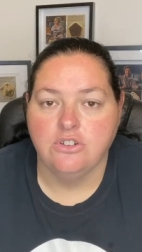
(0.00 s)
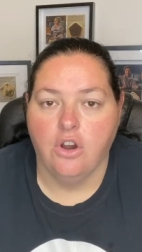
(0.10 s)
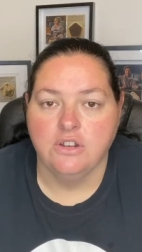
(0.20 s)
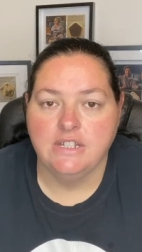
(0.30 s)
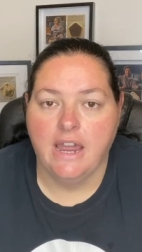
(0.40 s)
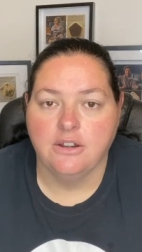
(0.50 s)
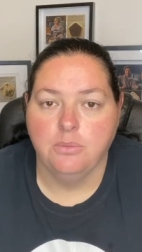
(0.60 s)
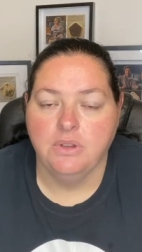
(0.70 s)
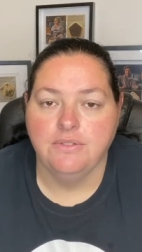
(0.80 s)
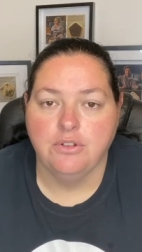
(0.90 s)
contact
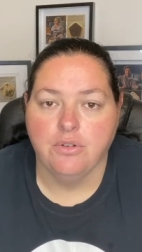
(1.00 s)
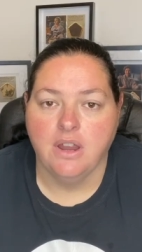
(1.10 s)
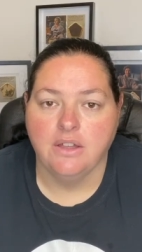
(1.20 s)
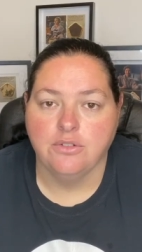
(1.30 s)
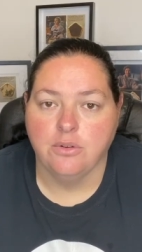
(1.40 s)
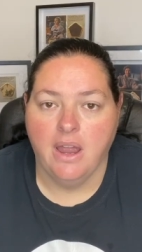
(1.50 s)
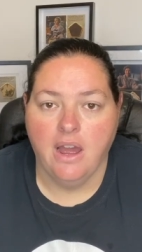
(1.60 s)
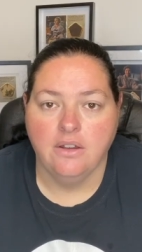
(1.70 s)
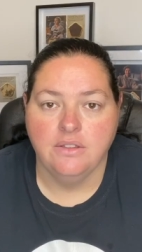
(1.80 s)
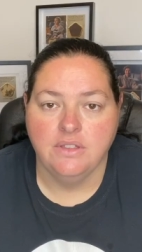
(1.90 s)
with Greg
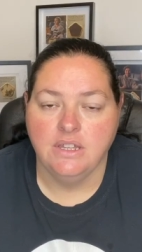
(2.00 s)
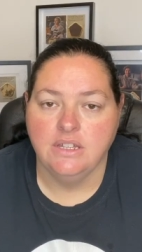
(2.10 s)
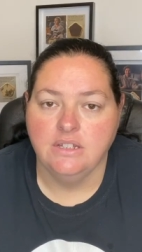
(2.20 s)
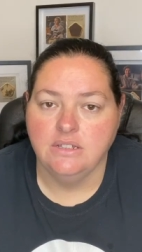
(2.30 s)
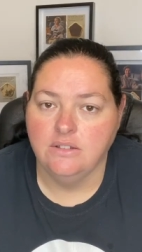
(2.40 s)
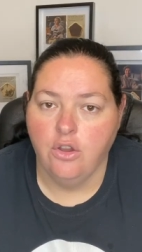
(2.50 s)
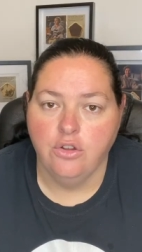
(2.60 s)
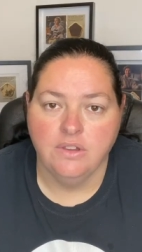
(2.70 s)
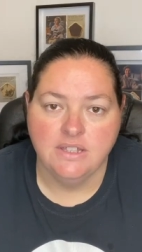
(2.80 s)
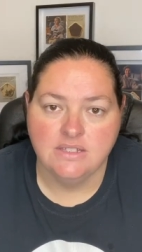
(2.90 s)
throughout the
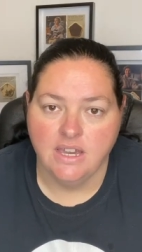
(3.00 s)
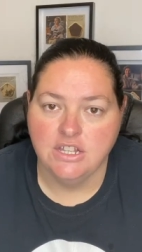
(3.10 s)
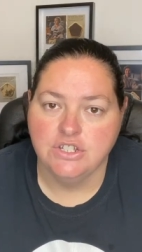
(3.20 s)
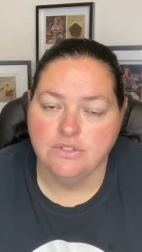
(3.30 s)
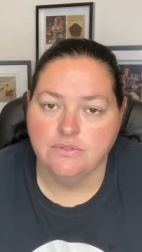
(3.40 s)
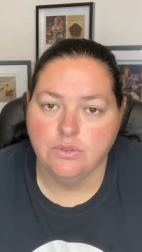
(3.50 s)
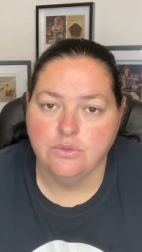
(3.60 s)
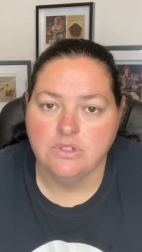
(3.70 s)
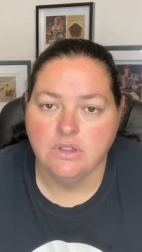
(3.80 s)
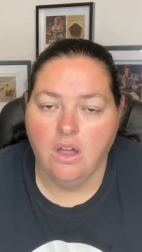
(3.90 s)
early stages of
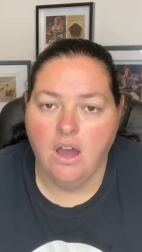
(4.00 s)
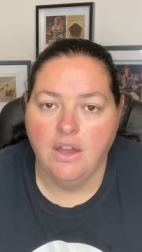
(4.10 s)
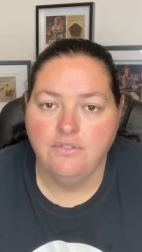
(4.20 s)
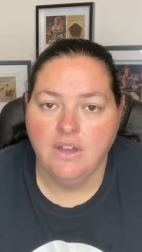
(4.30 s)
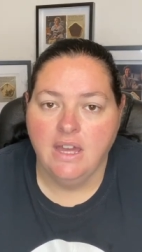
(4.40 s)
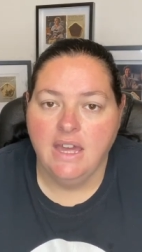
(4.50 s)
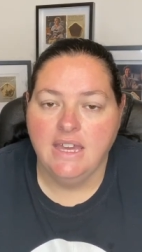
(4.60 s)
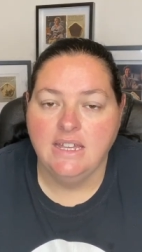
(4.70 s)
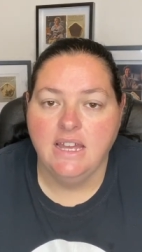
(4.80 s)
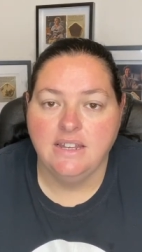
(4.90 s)
Luke's life.
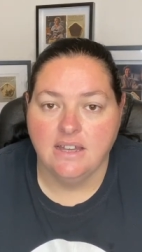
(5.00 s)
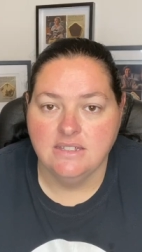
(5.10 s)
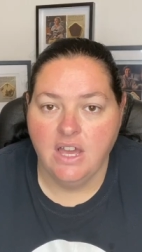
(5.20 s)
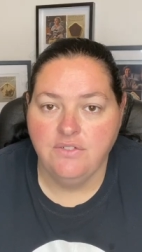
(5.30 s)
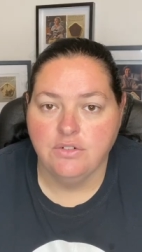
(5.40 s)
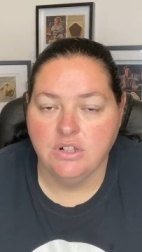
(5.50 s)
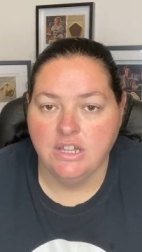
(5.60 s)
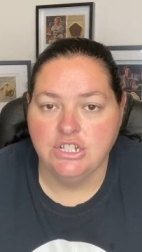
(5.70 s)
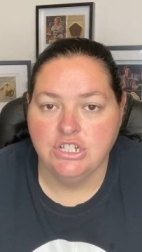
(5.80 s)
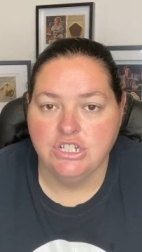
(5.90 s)
He does have a
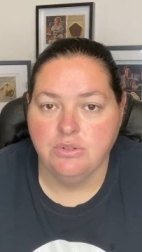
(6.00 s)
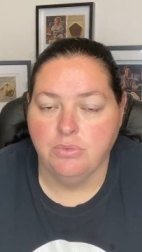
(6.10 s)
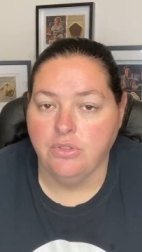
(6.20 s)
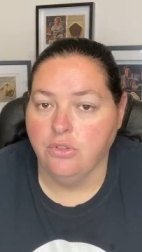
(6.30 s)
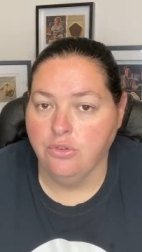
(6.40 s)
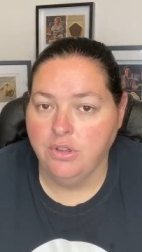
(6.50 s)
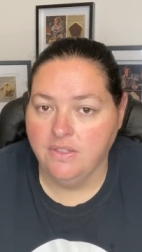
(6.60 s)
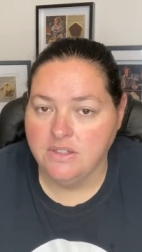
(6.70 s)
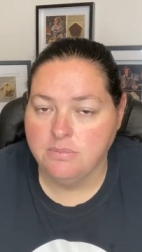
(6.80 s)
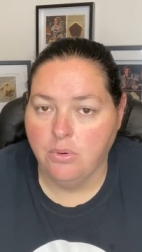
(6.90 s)
relationship with Luke
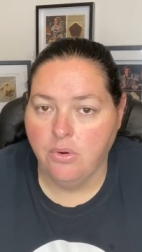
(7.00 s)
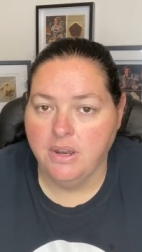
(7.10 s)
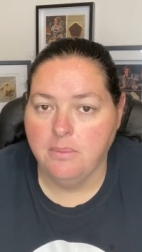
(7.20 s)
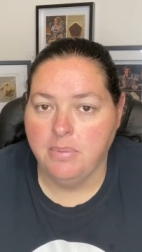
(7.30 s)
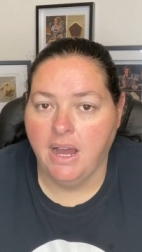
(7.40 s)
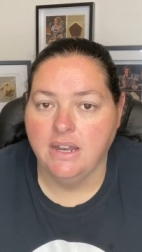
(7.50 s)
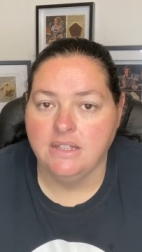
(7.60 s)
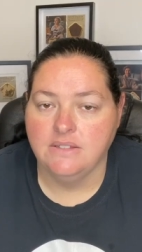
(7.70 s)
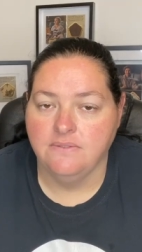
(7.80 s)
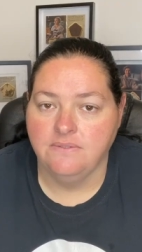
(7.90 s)
at this point, but
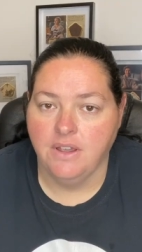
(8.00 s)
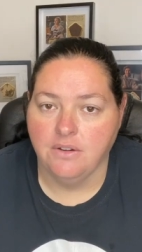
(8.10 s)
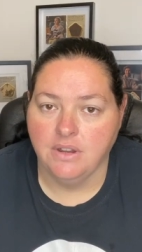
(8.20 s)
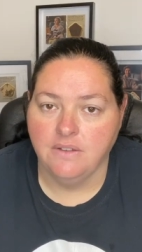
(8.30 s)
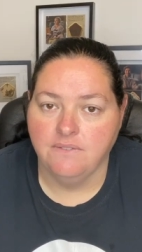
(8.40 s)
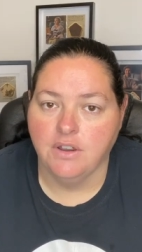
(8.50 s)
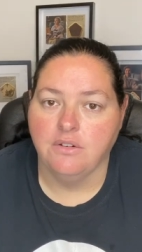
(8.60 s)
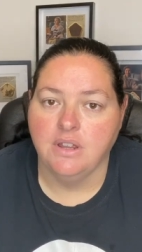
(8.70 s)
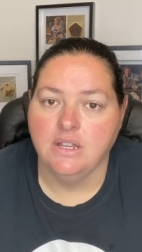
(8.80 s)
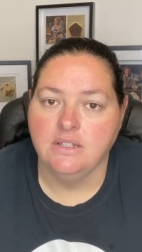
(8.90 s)
it's very,
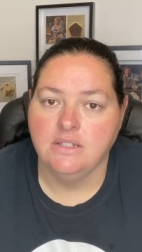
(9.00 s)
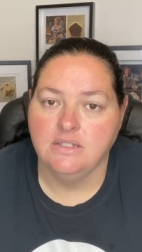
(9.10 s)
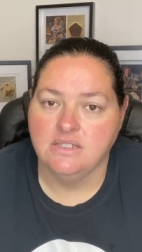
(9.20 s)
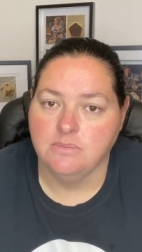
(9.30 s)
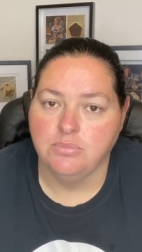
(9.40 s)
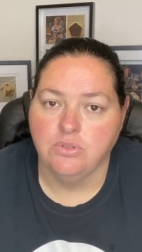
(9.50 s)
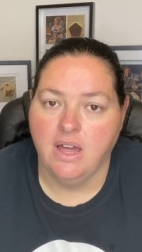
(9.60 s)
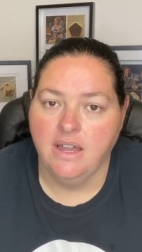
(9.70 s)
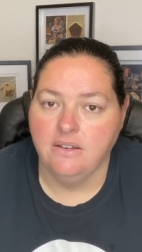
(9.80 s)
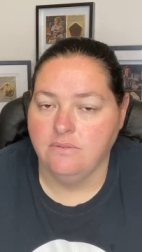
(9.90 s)
very simple
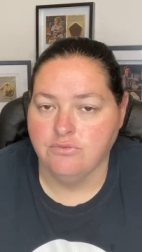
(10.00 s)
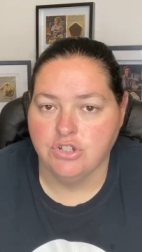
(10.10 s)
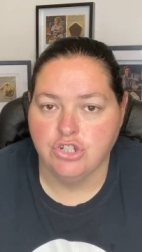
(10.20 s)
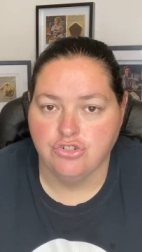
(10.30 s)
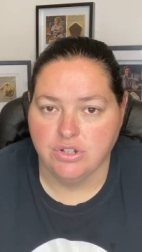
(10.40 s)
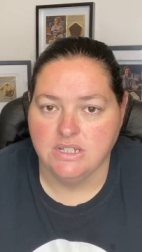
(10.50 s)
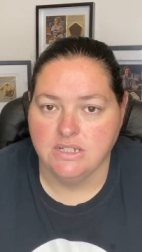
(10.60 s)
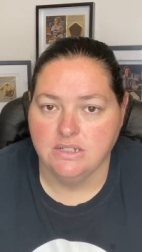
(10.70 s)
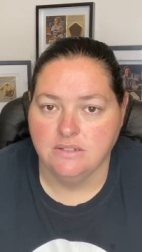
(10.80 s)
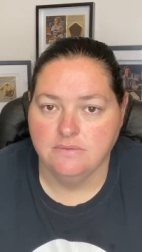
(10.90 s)
and restricted.